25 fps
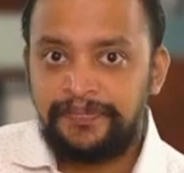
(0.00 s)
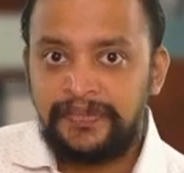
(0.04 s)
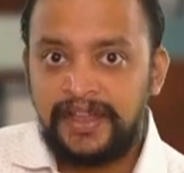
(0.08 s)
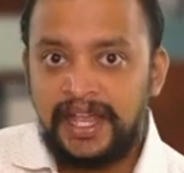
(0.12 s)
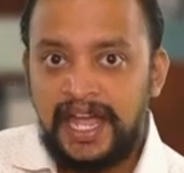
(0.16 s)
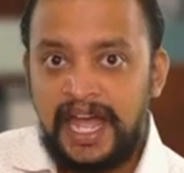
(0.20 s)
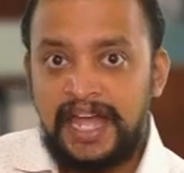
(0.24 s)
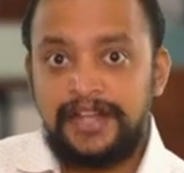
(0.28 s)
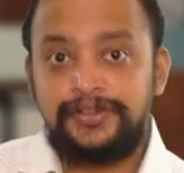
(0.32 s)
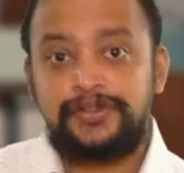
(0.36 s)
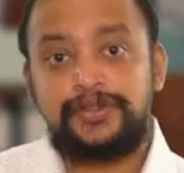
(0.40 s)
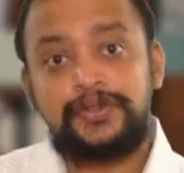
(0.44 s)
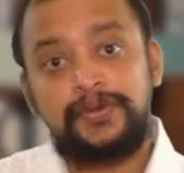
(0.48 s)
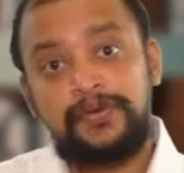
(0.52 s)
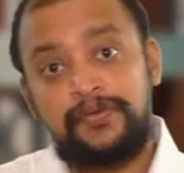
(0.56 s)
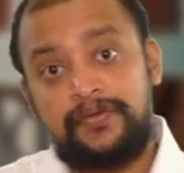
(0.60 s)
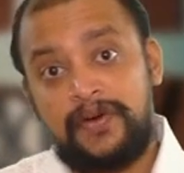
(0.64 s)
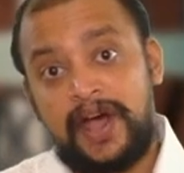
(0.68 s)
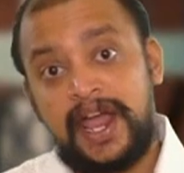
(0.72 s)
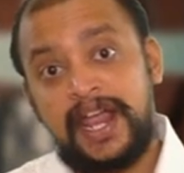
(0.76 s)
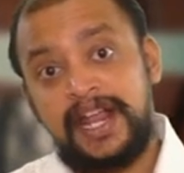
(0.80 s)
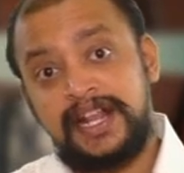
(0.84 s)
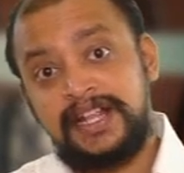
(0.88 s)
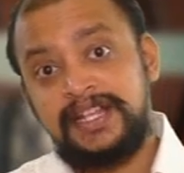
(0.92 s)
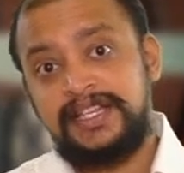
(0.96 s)
as to
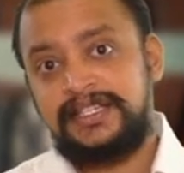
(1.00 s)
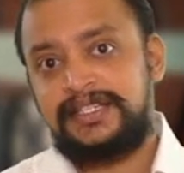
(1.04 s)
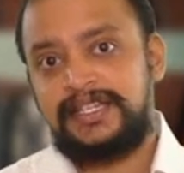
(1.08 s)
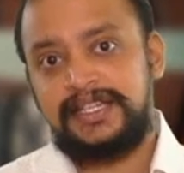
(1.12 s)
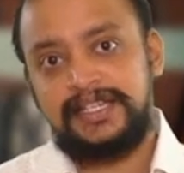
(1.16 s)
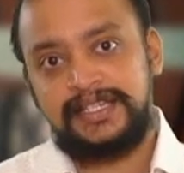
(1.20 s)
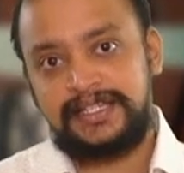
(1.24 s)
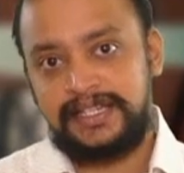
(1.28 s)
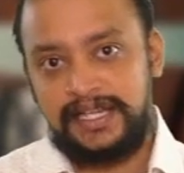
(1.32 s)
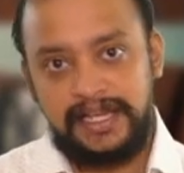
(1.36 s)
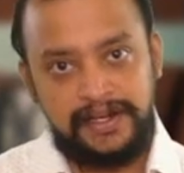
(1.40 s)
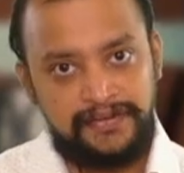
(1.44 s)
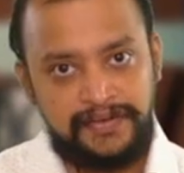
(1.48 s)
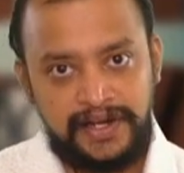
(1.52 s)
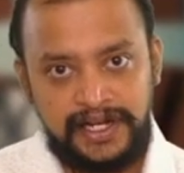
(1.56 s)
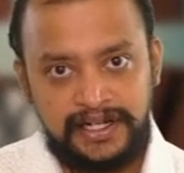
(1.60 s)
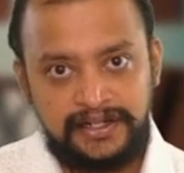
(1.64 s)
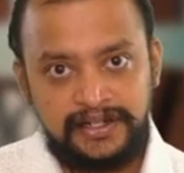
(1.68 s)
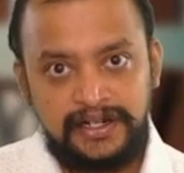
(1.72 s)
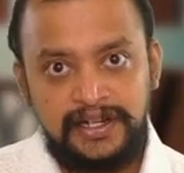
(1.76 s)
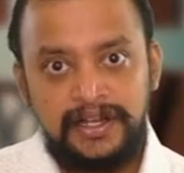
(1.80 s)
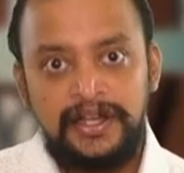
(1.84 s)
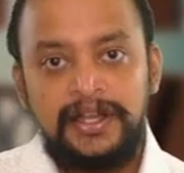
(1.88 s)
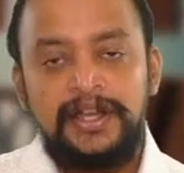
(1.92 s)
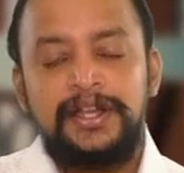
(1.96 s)
why this is given.
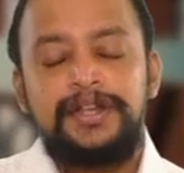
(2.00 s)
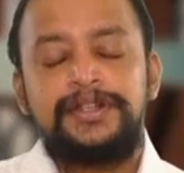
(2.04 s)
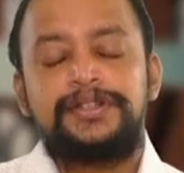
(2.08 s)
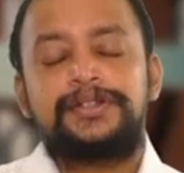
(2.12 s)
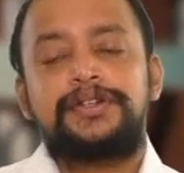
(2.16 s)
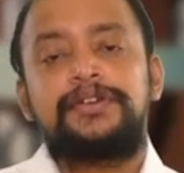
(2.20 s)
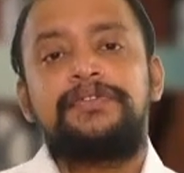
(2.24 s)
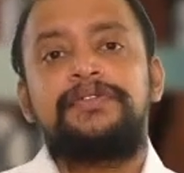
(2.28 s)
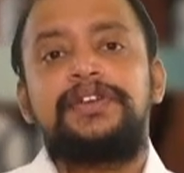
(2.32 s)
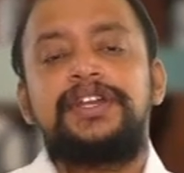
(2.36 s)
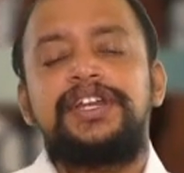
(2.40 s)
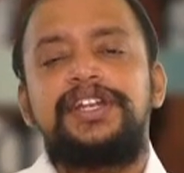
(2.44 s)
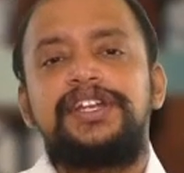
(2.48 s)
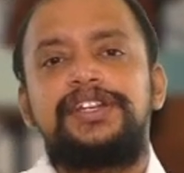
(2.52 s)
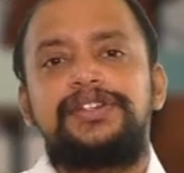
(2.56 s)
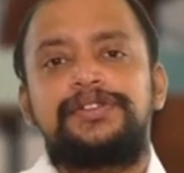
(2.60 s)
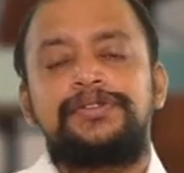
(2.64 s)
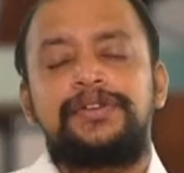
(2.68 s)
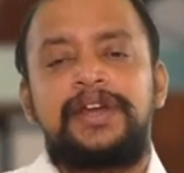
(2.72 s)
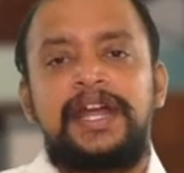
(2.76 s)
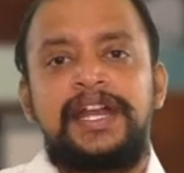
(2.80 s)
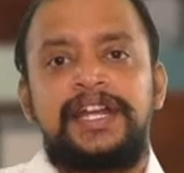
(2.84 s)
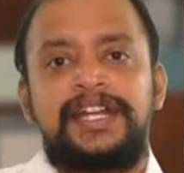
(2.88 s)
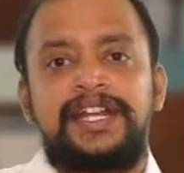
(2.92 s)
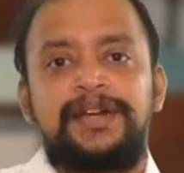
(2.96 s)
So we need
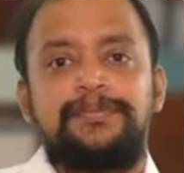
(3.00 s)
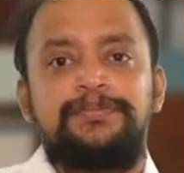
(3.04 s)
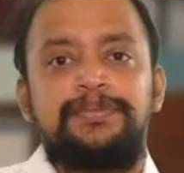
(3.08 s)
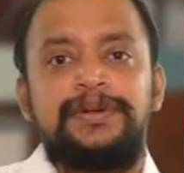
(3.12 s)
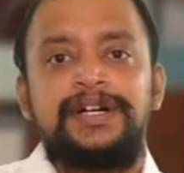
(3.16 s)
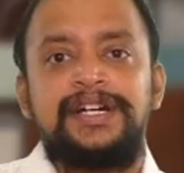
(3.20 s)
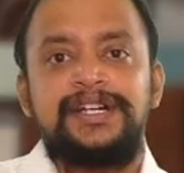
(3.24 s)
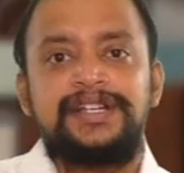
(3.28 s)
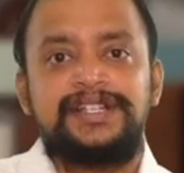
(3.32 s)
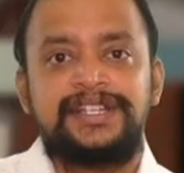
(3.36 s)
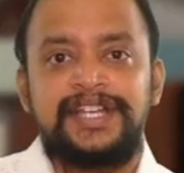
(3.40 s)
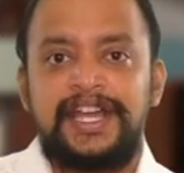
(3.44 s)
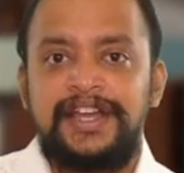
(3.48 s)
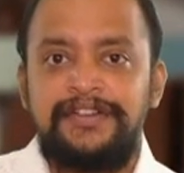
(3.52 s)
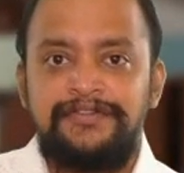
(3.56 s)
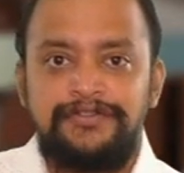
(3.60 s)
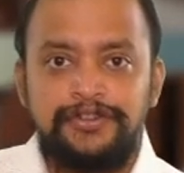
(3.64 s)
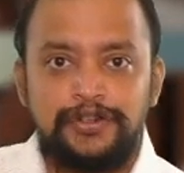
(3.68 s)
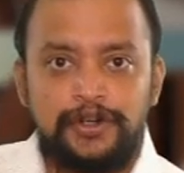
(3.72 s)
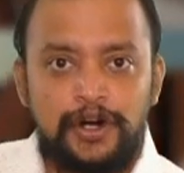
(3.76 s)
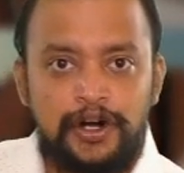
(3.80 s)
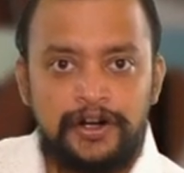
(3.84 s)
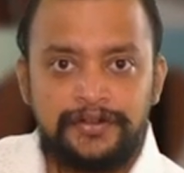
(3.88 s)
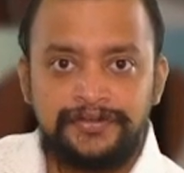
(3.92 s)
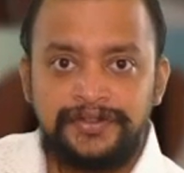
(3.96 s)
to get a bird's eye view of